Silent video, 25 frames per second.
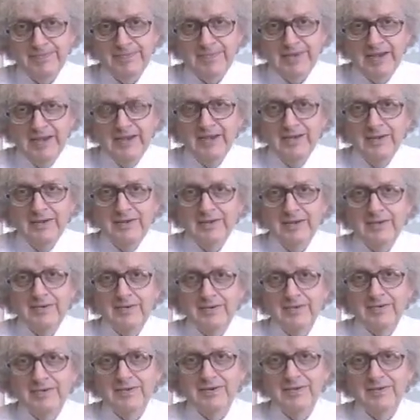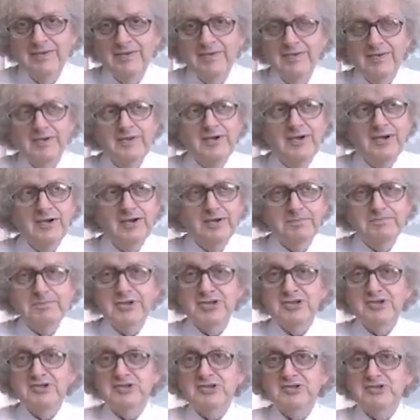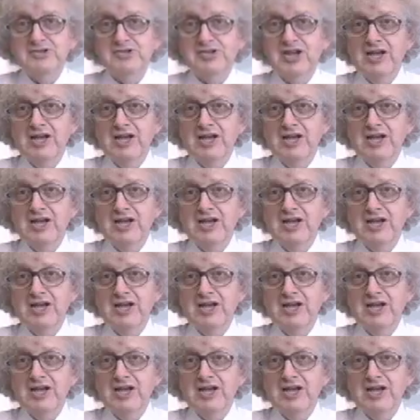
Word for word: Why was it called the elephant's foot? Because it's